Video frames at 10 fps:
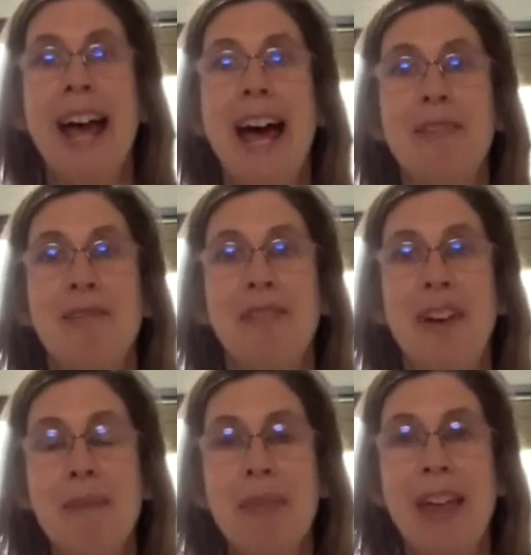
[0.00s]
And
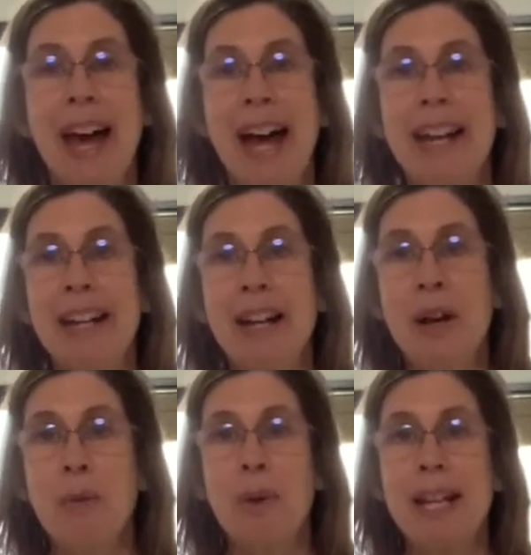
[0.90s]
from that,
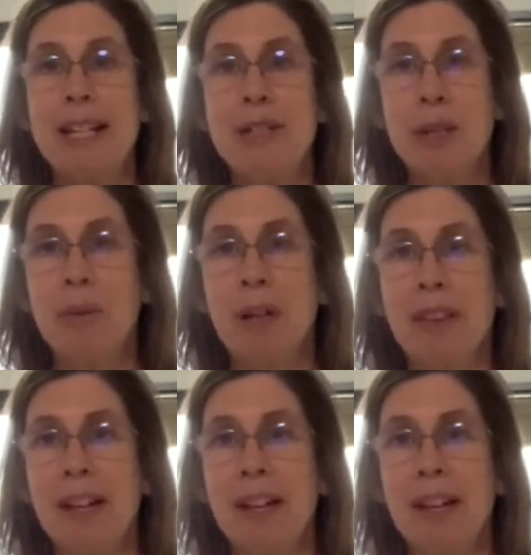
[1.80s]
we can do all the